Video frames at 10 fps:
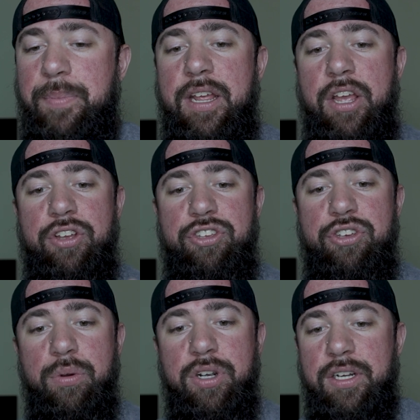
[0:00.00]
But
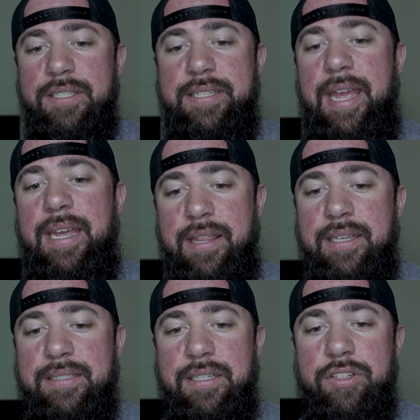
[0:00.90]
you could take
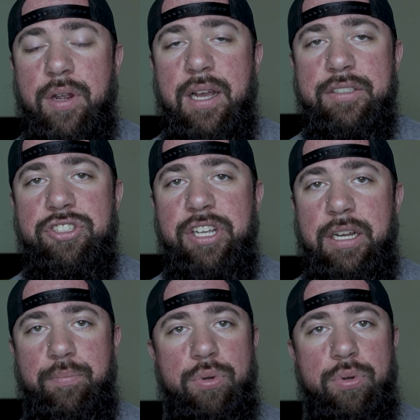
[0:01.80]
this nitrosigine